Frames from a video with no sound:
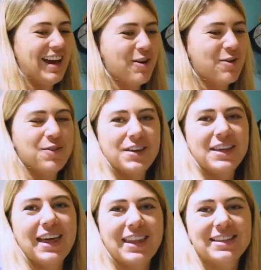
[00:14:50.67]
I'm
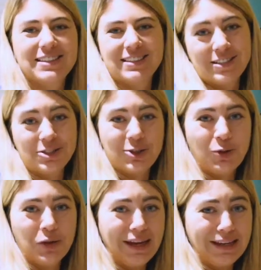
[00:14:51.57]
hoping that this isn't
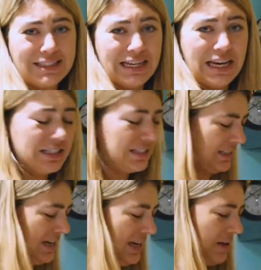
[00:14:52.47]
too like dense